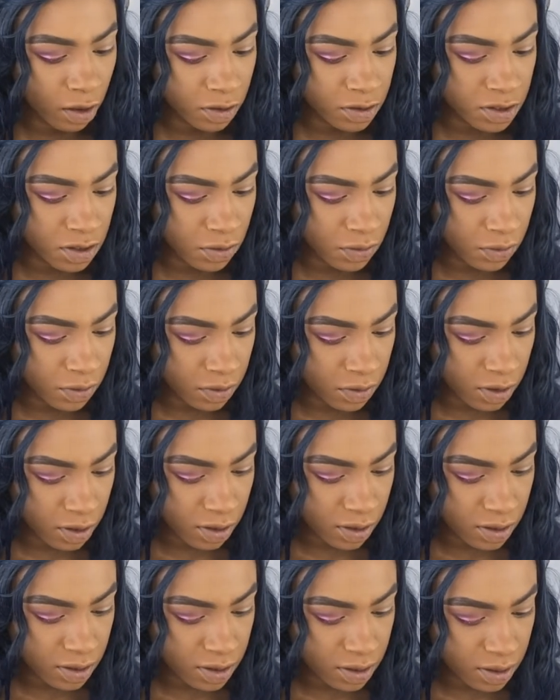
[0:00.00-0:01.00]
I also want
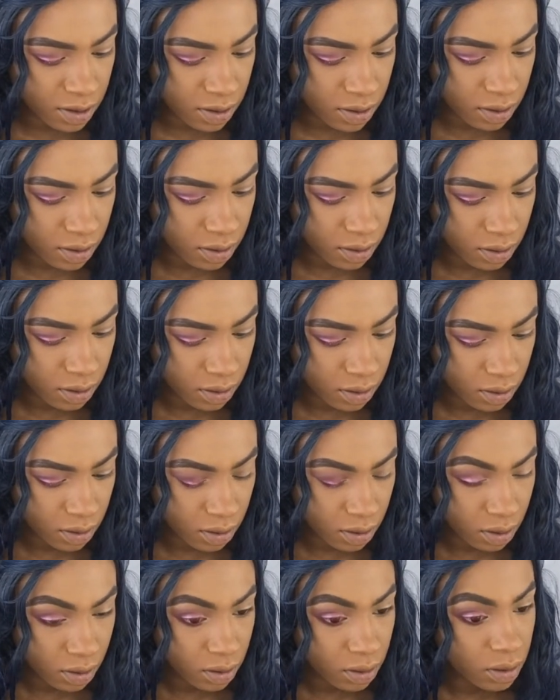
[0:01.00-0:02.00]
this
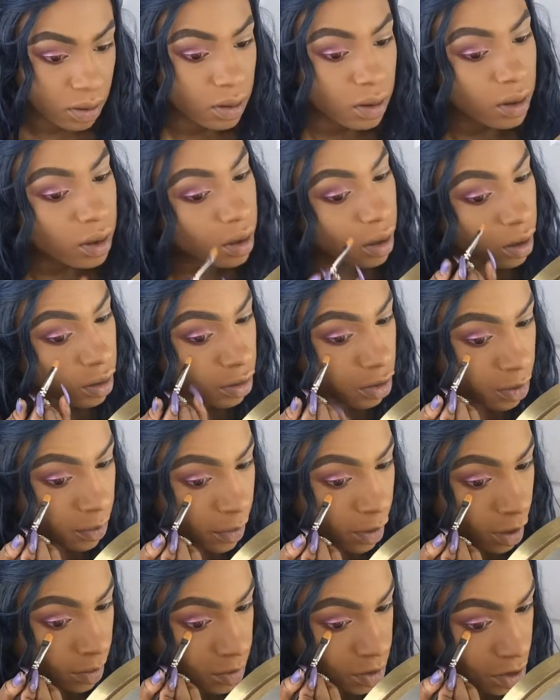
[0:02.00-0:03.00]

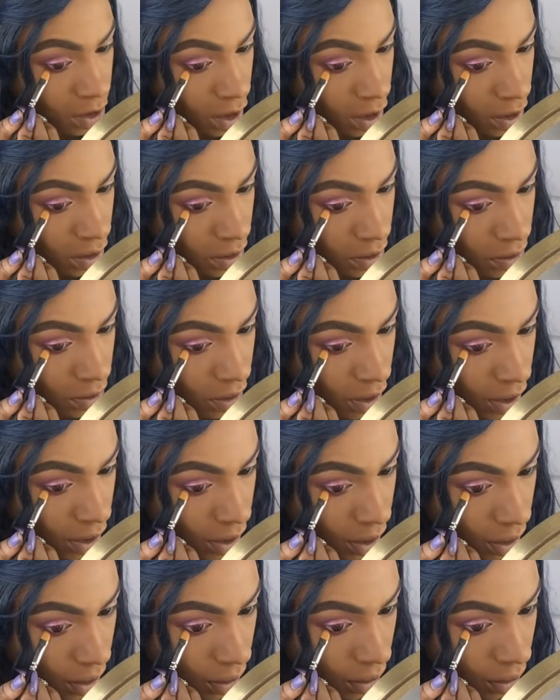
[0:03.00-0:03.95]
ColourPop shadow, like,